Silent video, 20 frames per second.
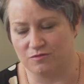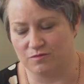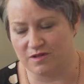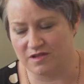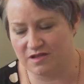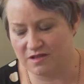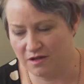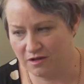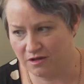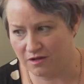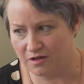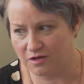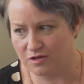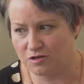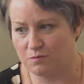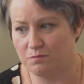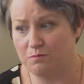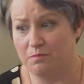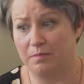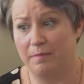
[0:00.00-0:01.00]

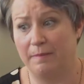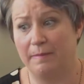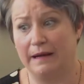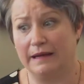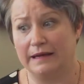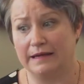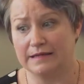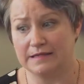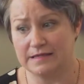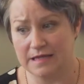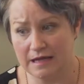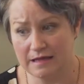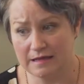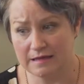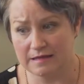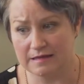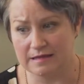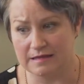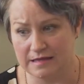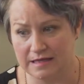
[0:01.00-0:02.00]
research, but it
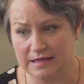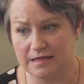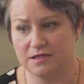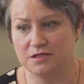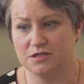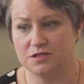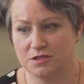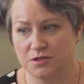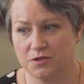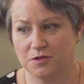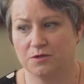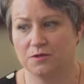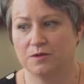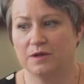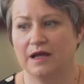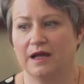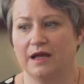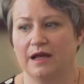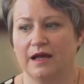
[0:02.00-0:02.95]
does need to